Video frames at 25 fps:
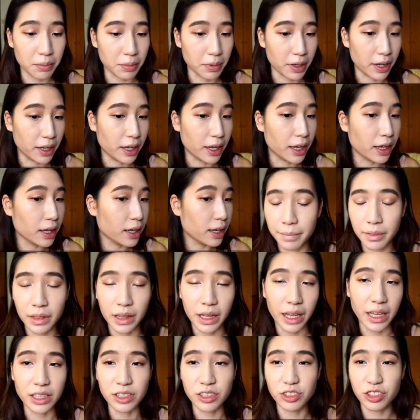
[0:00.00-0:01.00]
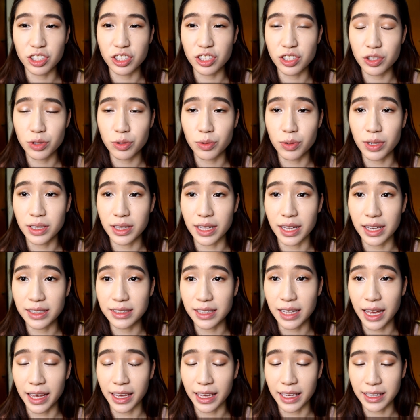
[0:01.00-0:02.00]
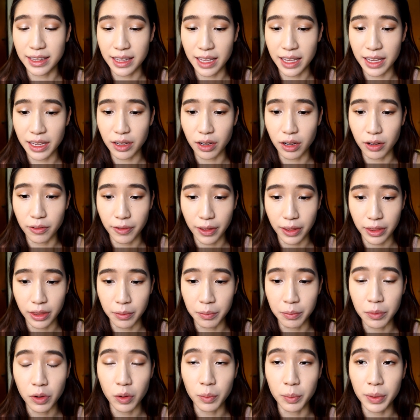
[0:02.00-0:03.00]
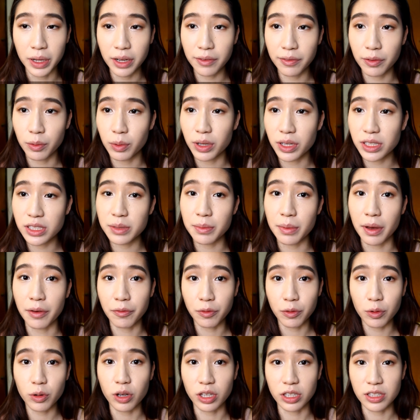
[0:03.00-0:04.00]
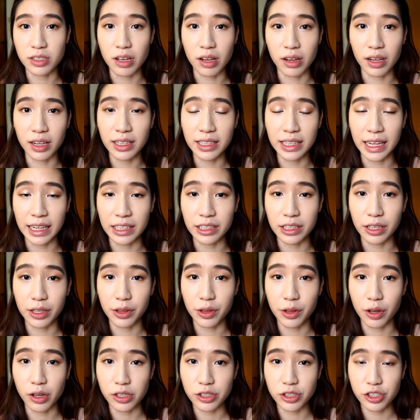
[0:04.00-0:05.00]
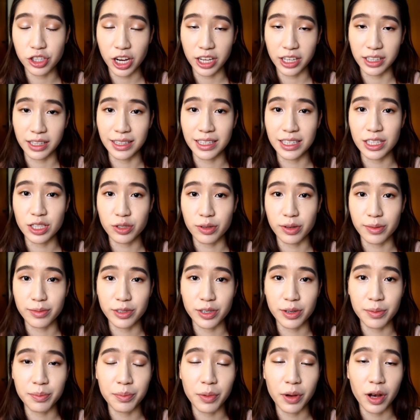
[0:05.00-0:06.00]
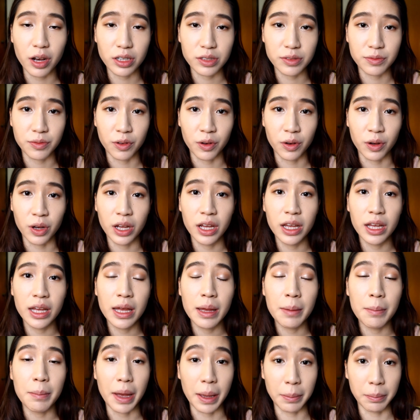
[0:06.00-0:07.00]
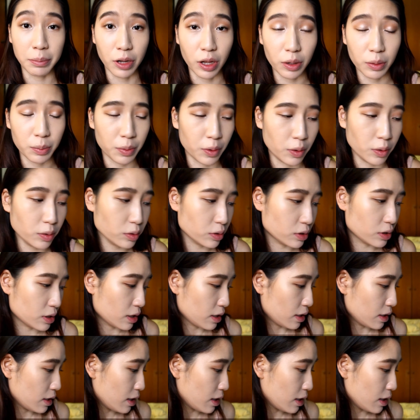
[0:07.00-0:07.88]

But that's just 3 things I can think of at the moment. If you want to see my full consolidated thoughts, check the description box for my blog post.